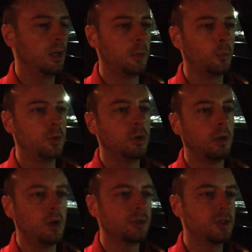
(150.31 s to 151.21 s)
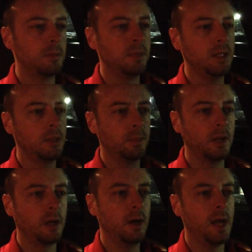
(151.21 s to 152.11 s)
And when you launch the Media
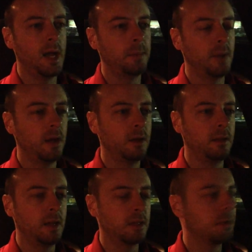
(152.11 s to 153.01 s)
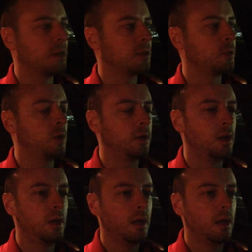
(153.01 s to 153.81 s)
Player app out of the Xbox One,